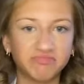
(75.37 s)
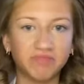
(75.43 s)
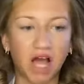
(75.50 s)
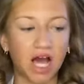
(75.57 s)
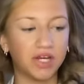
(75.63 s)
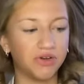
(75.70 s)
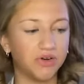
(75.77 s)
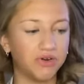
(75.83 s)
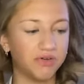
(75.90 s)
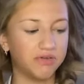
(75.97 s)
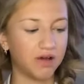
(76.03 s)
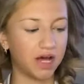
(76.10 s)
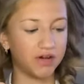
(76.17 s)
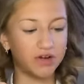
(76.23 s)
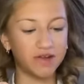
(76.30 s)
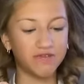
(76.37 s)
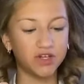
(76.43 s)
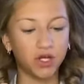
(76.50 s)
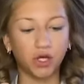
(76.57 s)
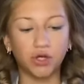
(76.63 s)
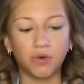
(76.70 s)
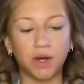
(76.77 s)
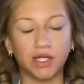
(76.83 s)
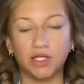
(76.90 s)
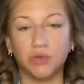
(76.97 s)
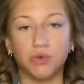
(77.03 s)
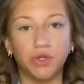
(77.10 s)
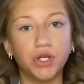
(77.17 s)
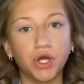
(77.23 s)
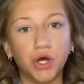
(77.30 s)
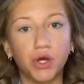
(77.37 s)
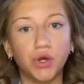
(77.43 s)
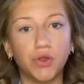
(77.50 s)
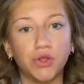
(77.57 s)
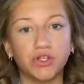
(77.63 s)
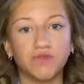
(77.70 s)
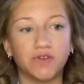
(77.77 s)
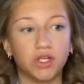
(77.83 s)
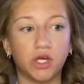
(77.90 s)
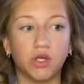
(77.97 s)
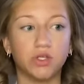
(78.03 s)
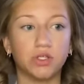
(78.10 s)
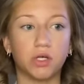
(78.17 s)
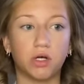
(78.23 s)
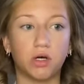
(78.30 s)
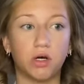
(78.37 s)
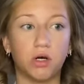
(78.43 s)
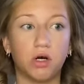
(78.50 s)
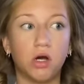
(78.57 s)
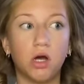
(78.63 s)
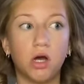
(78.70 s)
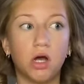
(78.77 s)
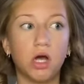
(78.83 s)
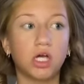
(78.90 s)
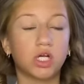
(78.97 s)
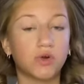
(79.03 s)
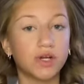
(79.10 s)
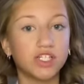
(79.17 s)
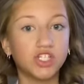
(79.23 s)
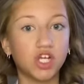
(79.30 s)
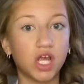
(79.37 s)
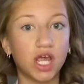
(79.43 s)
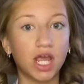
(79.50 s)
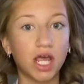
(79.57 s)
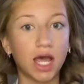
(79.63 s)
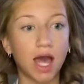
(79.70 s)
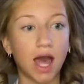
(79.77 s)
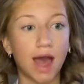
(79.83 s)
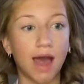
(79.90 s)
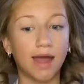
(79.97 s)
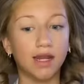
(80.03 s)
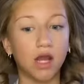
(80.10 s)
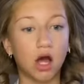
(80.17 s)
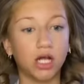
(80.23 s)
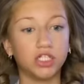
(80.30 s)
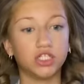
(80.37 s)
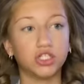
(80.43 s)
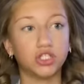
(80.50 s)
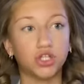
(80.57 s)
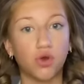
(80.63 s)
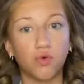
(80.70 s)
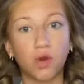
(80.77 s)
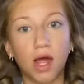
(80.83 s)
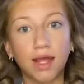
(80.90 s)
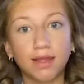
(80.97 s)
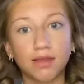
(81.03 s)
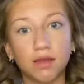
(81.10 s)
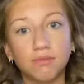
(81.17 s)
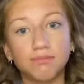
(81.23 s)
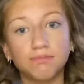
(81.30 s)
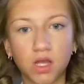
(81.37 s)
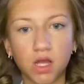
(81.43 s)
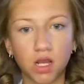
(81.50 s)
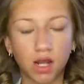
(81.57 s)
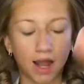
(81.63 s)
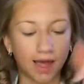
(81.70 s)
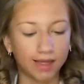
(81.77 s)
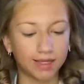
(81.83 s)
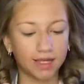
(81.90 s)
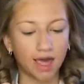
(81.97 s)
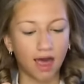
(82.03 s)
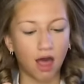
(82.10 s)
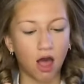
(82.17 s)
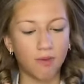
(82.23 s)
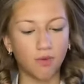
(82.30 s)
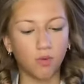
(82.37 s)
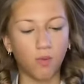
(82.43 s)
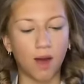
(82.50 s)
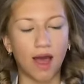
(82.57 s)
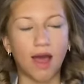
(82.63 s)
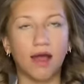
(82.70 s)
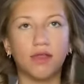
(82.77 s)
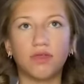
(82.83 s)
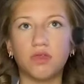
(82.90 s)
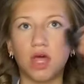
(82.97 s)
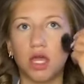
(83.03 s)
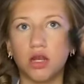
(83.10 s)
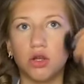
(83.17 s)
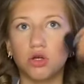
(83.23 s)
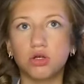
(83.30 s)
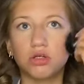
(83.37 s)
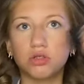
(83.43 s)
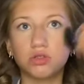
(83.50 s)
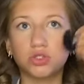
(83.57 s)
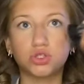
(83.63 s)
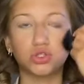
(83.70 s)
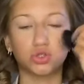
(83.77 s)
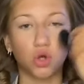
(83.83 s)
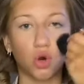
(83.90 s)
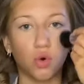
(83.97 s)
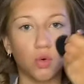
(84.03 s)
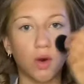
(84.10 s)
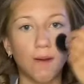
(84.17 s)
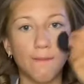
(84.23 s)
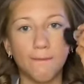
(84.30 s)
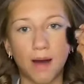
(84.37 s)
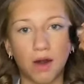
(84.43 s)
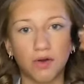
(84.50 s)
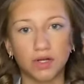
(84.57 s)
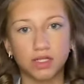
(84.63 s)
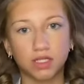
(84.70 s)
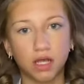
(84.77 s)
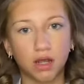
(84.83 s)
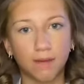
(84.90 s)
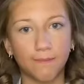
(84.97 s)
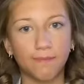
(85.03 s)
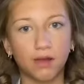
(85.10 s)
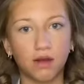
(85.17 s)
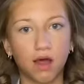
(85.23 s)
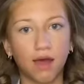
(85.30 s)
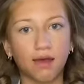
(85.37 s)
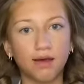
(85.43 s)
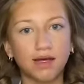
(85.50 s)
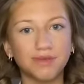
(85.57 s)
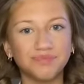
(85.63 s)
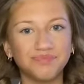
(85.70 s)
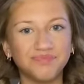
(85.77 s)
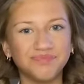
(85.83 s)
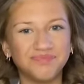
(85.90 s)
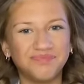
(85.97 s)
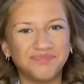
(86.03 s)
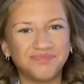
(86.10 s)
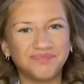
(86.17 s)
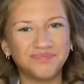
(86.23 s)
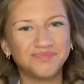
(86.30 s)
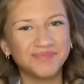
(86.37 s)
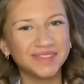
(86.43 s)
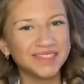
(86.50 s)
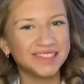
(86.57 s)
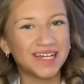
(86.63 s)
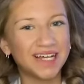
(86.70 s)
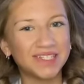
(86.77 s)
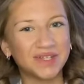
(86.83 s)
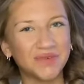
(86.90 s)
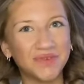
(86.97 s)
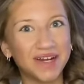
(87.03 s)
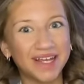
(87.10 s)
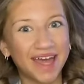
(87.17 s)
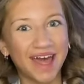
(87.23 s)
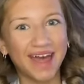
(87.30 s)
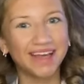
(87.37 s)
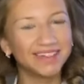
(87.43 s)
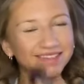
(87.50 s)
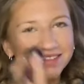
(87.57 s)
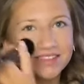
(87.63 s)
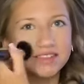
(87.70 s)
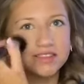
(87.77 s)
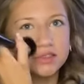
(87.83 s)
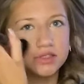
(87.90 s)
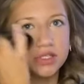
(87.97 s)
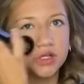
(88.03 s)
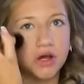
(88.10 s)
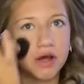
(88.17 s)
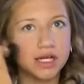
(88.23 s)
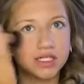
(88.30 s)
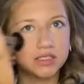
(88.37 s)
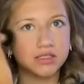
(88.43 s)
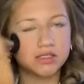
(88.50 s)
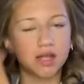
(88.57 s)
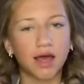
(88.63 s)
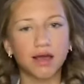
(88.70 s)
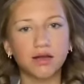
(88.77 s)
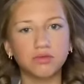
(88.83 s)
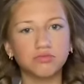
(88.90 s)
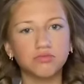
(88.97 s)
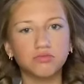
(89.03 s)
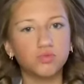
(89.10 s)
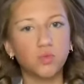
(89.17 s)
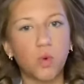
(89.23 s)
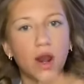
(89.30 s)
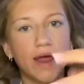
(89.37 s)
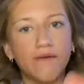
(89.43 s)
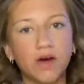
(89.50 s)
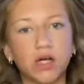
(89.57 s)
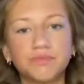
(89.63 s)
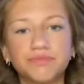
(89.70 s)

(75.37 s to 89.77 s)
I don't even know. I don't want to know. Those videos are cringy and I just don't like them. Like, yeah, I'm aware they look so embarrassing, but like, I don't really care. You know, it's just like, whatever.